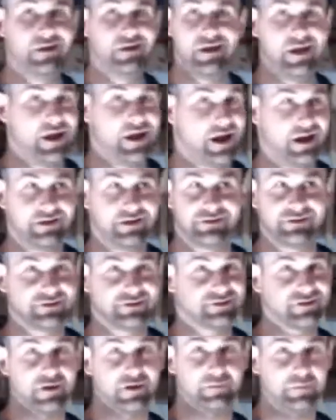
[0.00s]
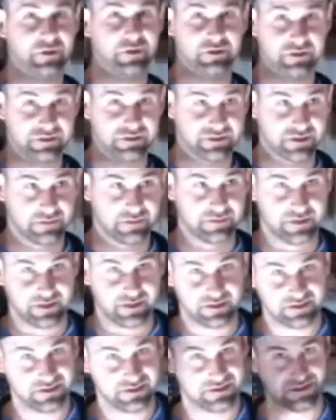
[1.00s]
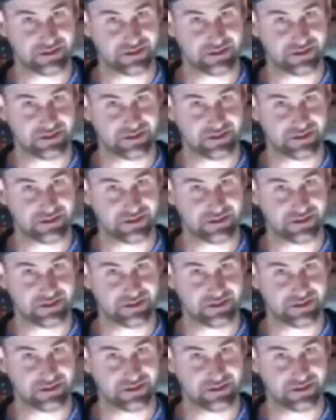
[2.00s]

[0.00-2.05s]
and just start building something, because it's